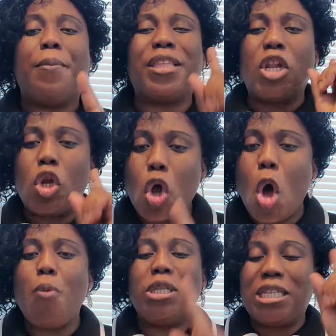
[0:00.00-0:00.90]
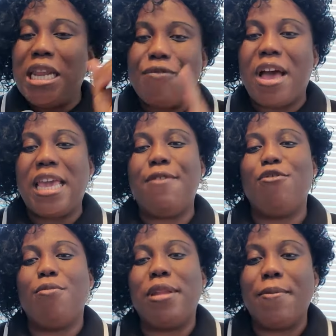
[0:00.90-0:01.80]
but the Lord will deliver him
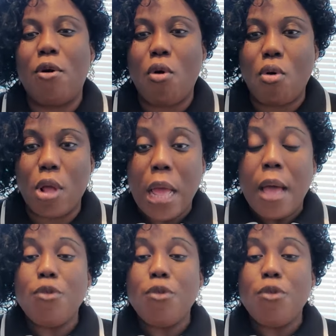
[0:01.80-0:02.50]
from them all.